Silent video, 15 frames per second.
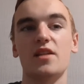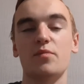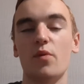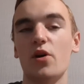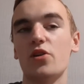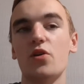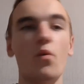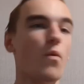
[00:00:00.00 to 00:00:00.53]
but
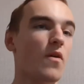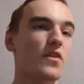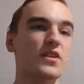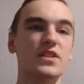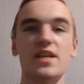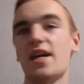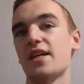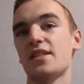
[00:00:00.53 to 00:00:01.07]
I don't want the
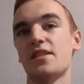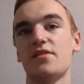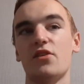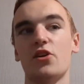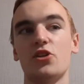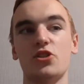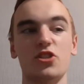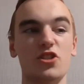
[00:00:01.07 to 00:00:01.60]
taxi
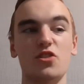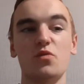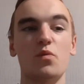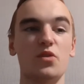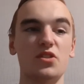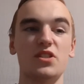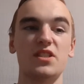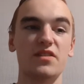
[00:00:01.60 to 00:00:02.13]
version, I just
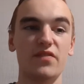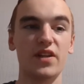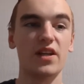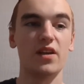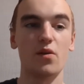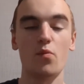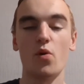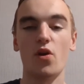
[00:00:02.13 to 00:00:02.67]
want a
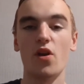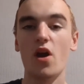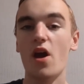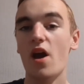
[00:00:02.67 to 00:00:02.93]
civilian one.